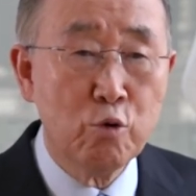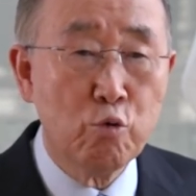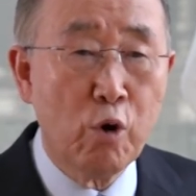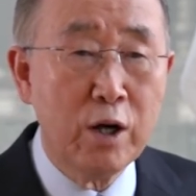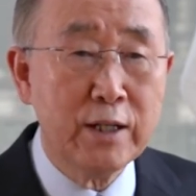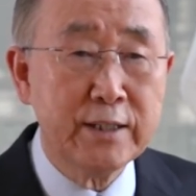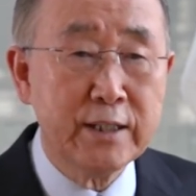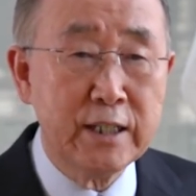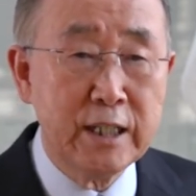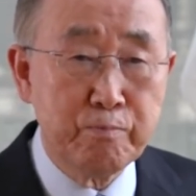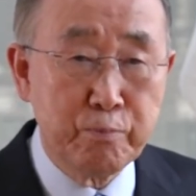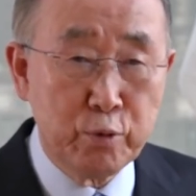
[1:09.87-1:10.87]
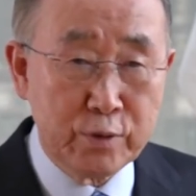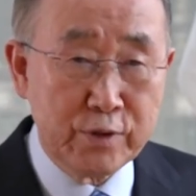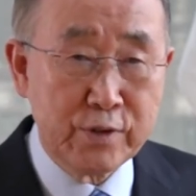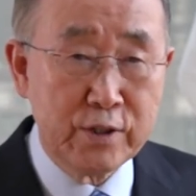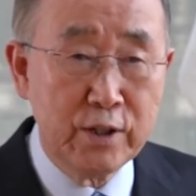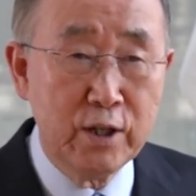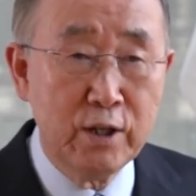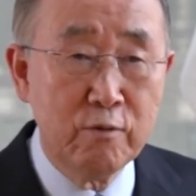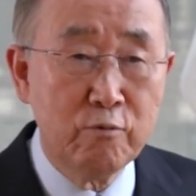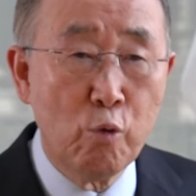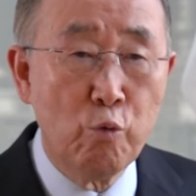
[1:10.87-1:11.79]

quality inputs for